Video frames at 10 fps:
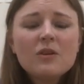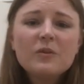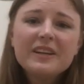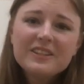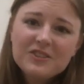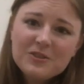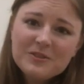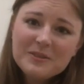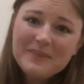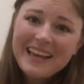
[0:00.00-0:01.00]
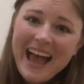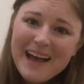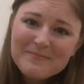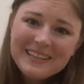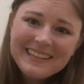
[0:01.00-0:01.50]
We can choose to be
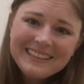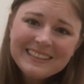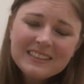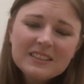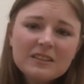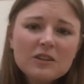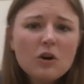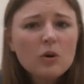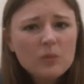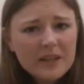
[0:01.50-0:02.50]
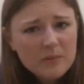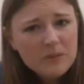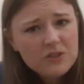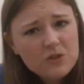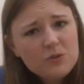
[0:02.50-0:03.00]
happy, or we can
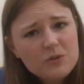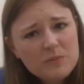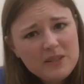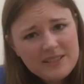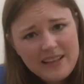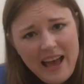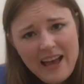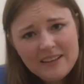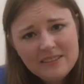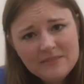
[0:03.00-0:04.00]
choose to be sad.